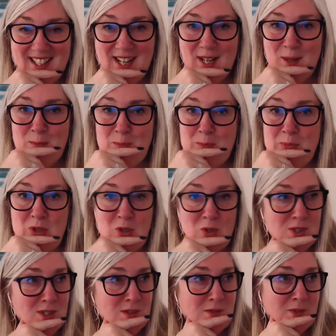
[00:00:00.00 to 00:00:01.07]
A
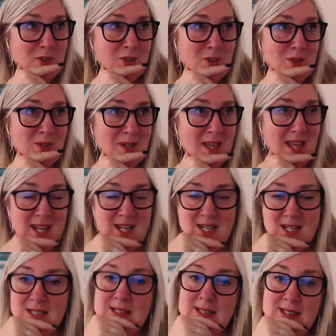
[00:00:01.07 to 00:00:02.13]
beautiful,
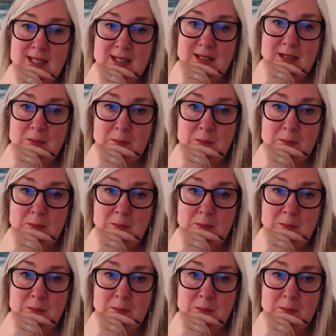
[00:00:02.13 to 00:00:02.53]
innocent,